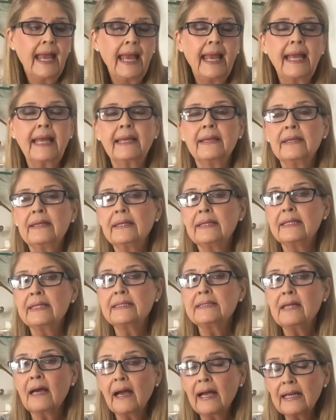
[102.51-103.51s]
and the
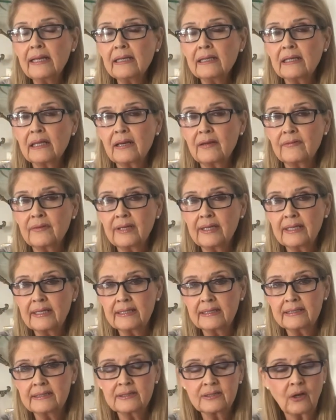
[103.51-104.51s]
title of it
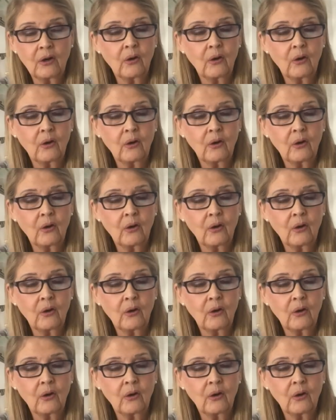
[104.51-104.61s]
is,